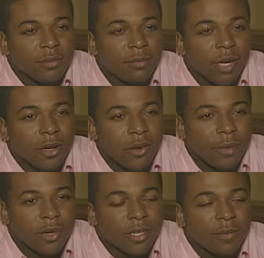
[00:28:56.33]
My
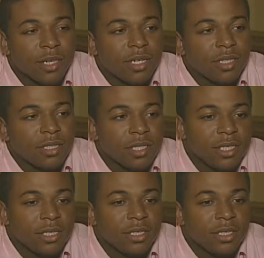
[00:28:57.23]
grandmother, because she